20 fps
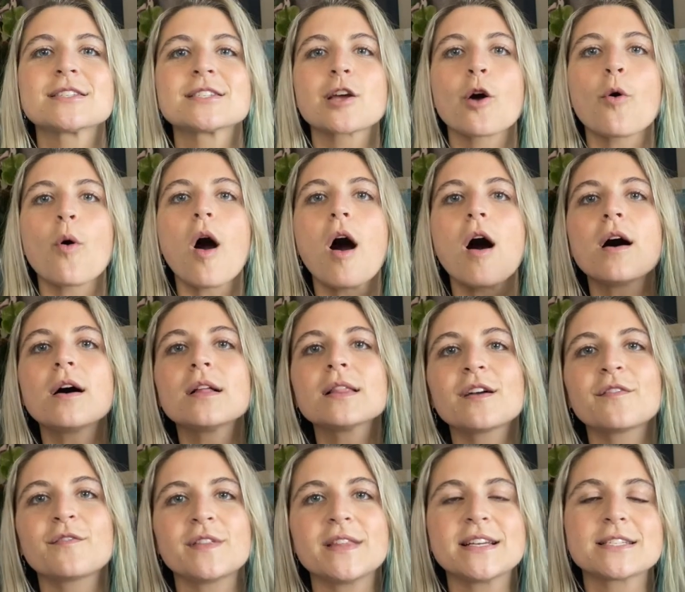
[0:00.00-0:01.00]
So all
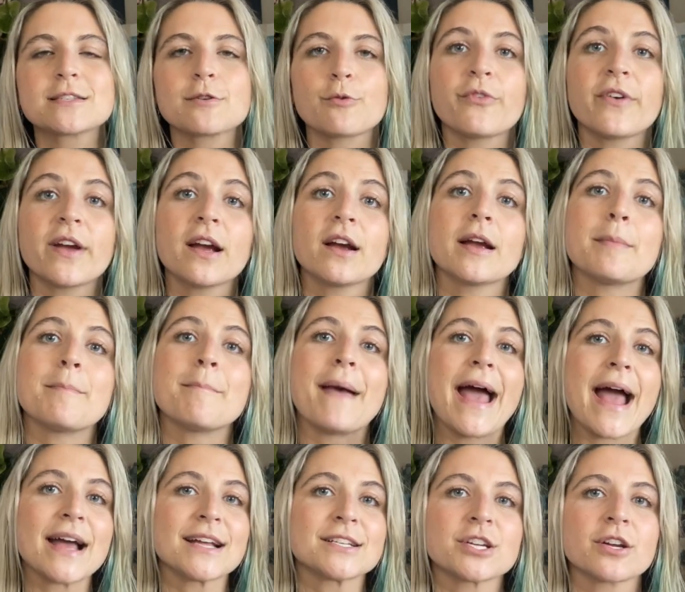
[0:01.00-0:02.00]
of this very
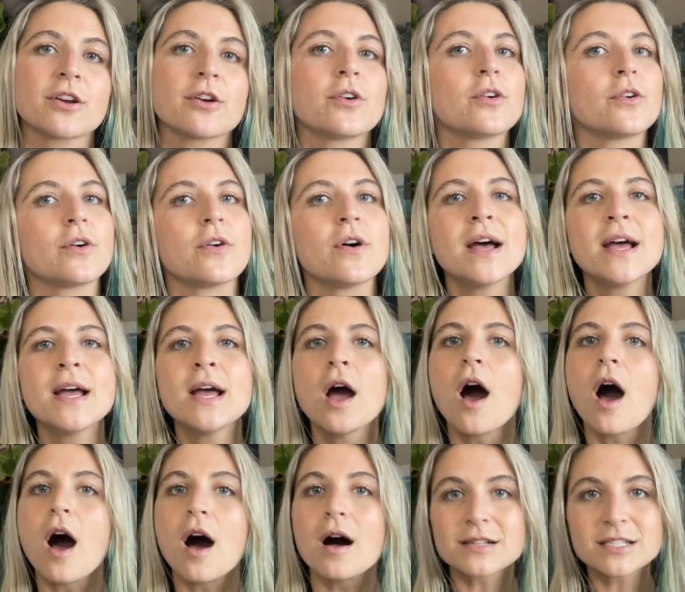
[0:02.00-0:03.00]
magical,
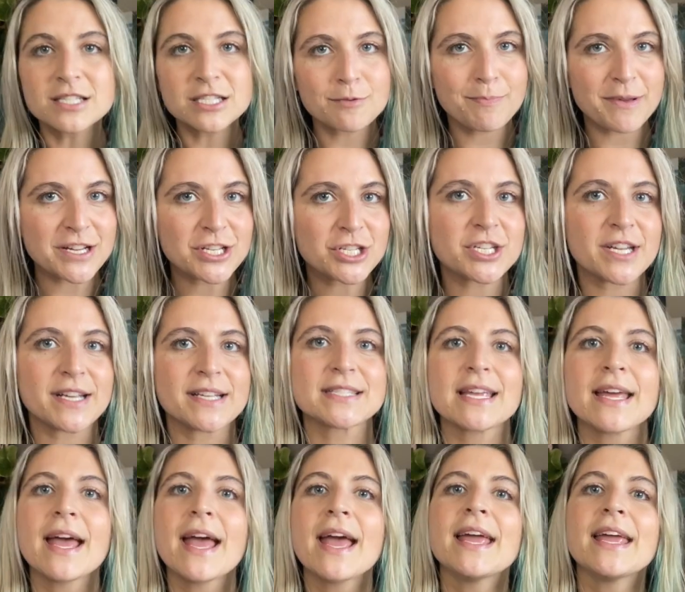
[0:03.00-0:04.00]

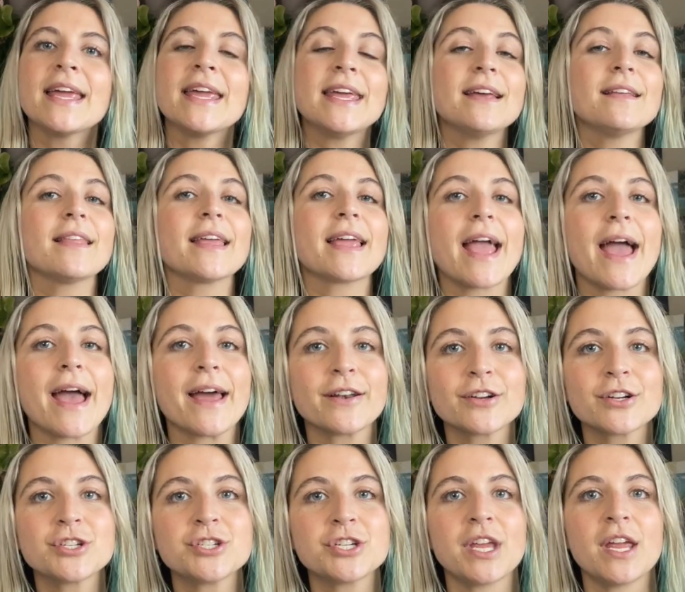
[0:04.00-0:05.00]
auspicious, healing
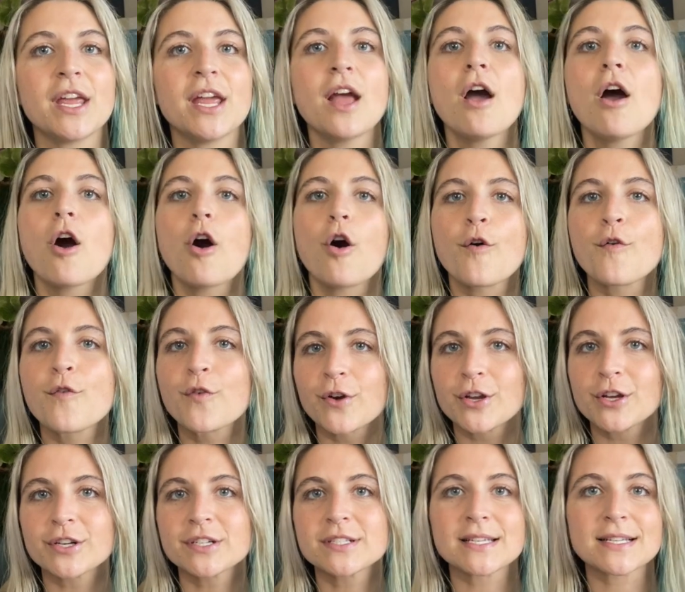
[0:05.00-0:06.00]
energy over
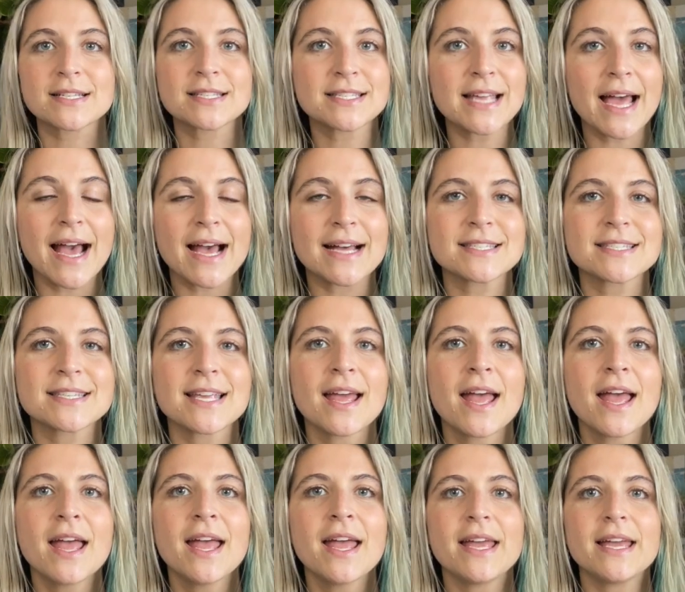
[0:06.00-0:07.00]
your success
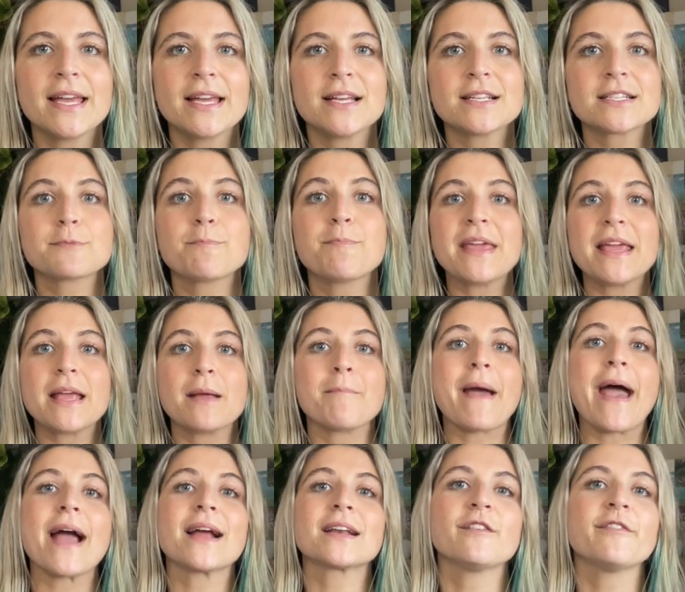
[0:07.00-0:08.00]
is being
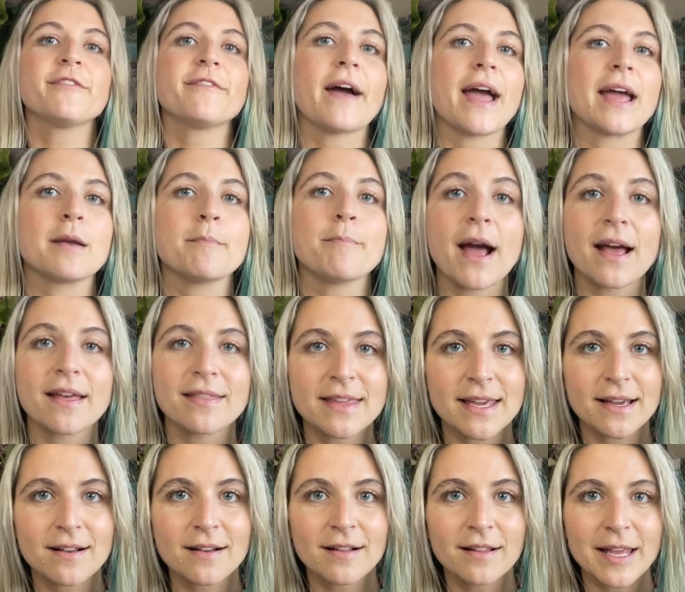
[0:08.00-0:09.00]
magnified by the
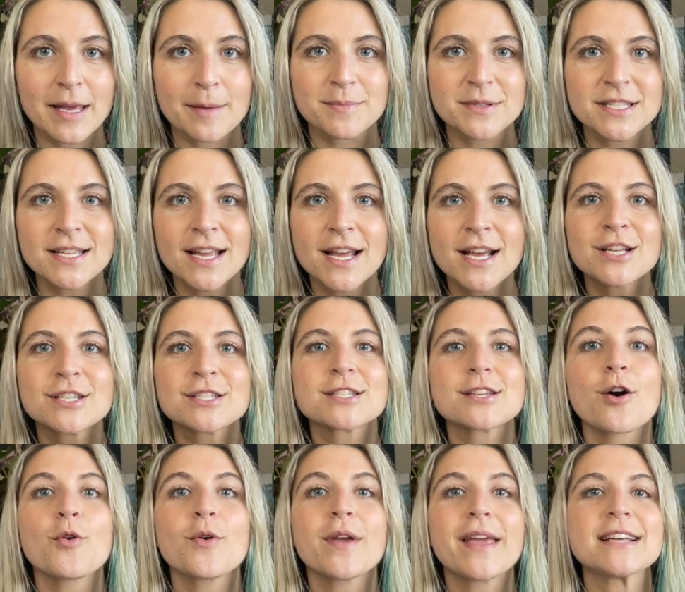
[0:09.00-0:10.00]
eclipse.
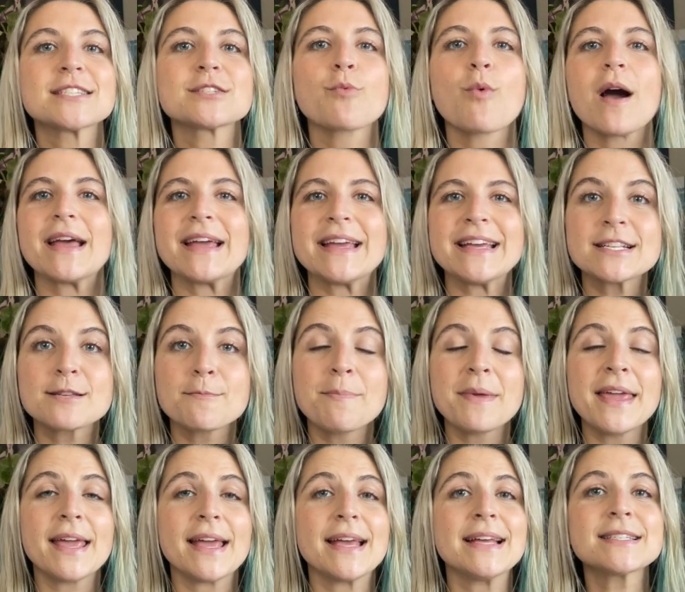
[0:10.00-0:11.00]
So guess what?
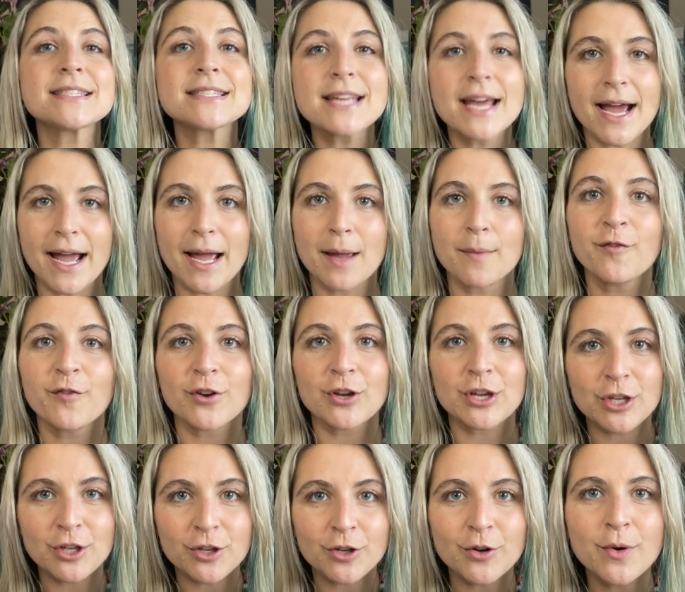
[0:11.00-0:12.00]
It's time for
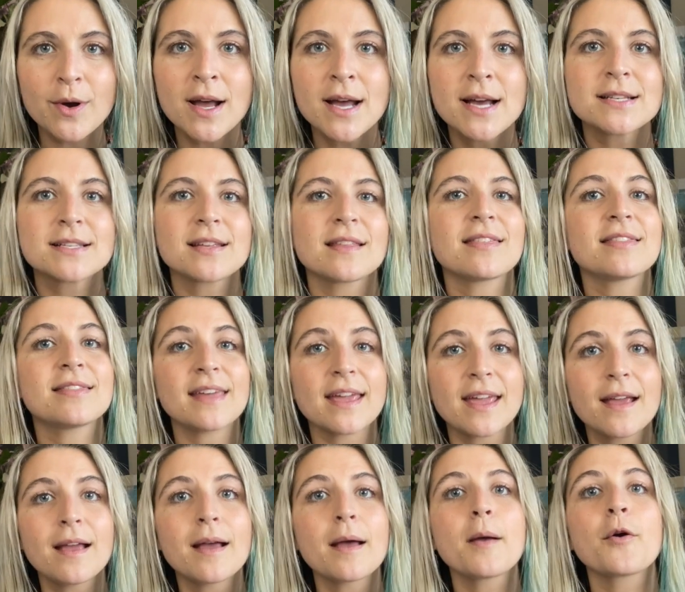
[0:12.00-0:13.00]
you to
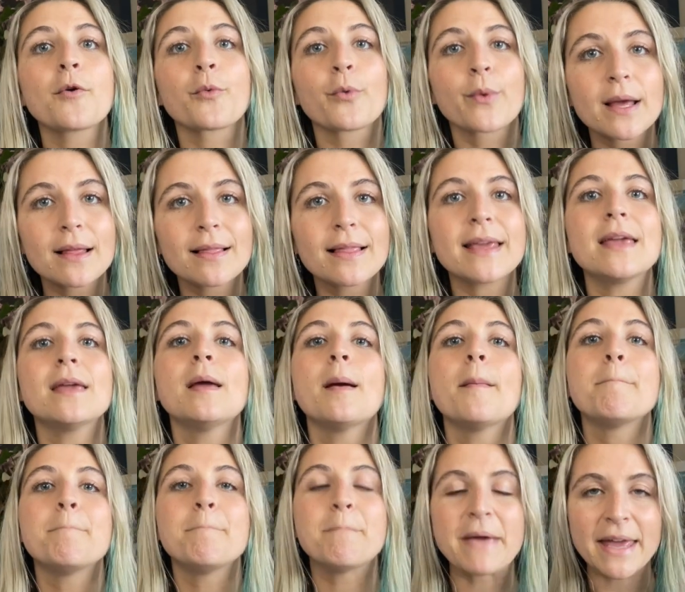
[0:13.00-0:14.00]
think really
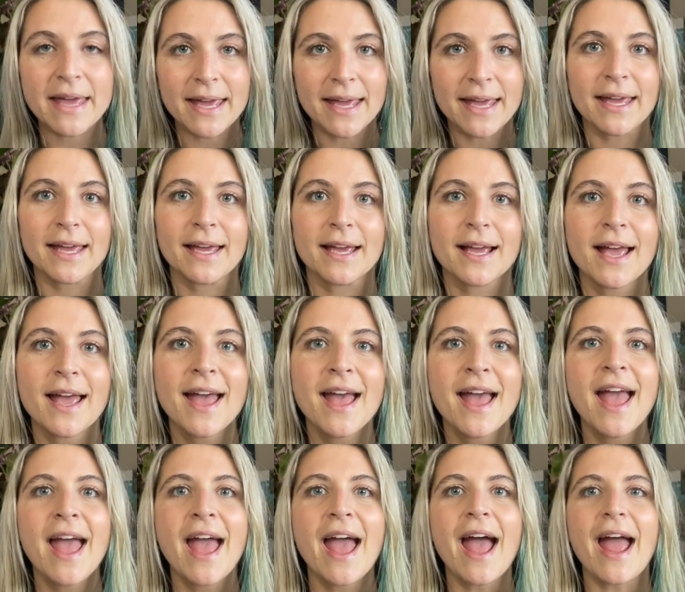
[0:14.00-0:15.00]
big
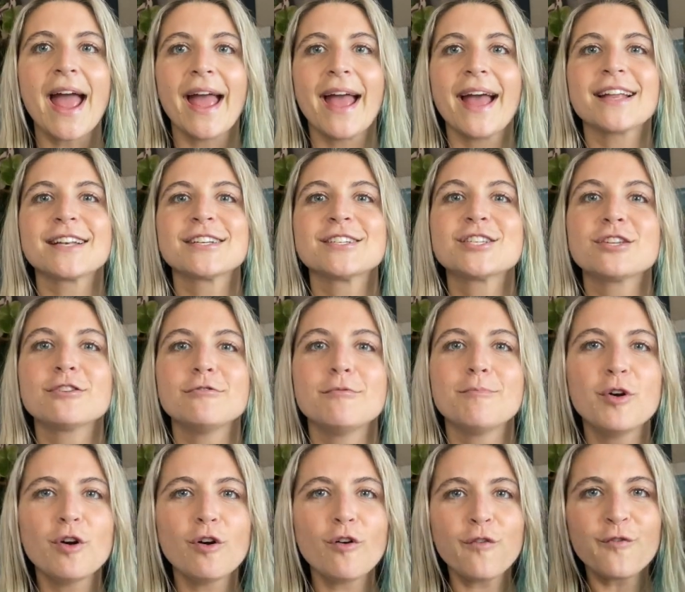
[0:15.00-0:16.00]
and to
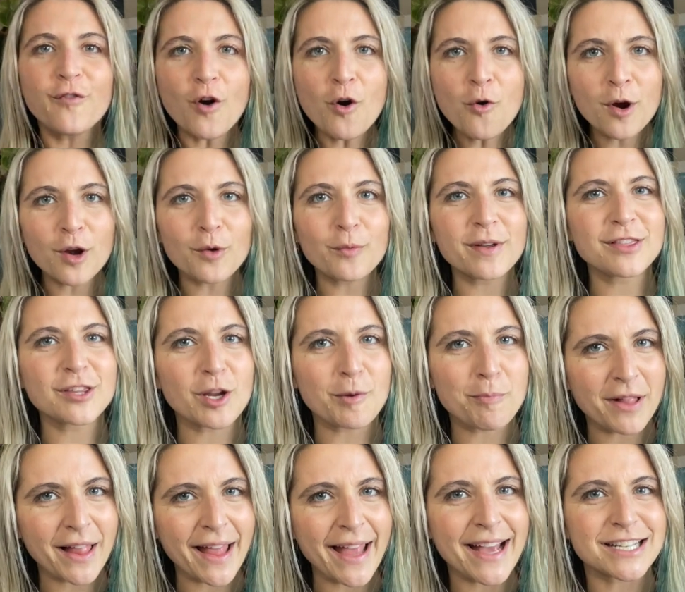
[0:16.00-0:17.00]
move forward with your
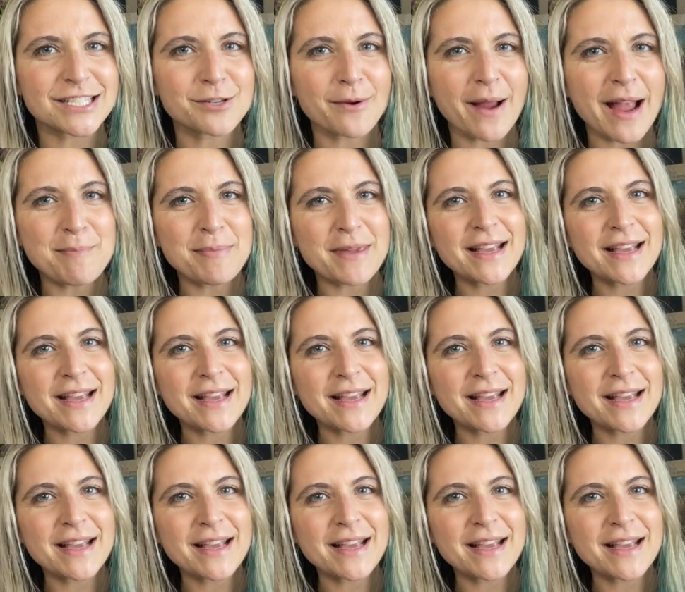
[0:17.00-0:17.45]
plans, right?